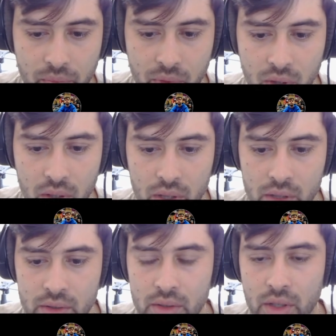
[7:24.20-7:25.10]
Here
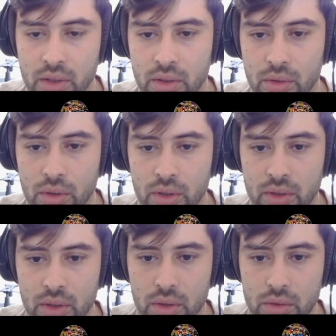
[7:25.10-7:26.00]
it's a
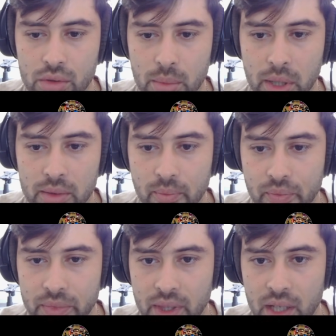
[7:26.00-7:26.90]
good 3-bet.
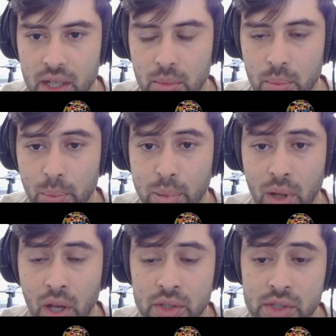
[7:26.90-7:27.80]

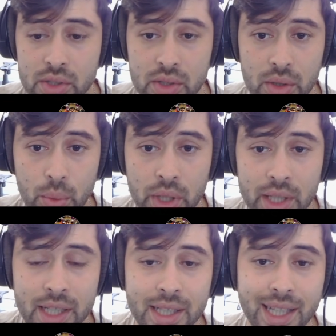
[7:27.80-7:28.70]
Plus we
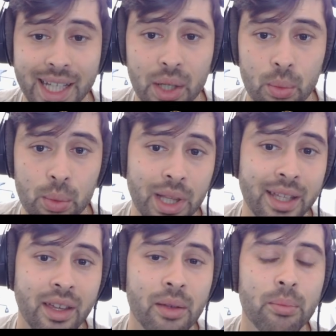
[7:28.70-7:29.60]

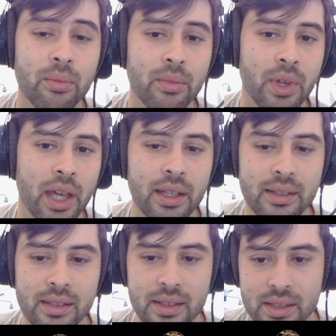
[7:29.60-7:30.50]
let him
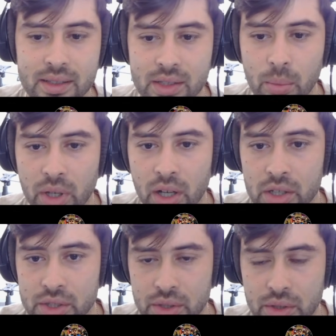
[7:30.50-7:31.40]
hate some
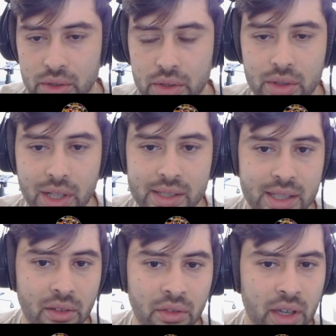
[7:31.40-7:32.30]
cards on the turn. Let's
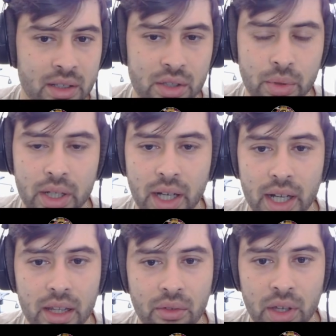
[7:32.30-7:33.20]
say if he has
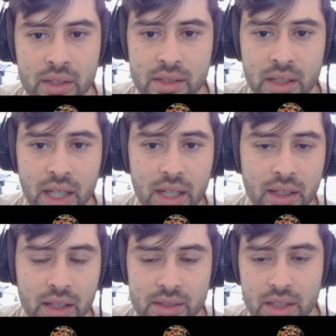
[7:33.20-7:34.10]
Queen-9, if he hits an 8,
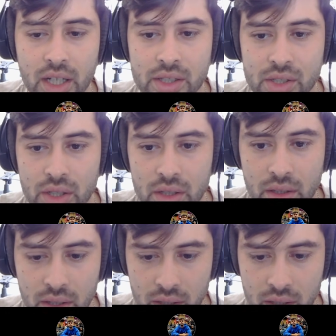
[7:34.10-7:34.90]
he has a gut shot,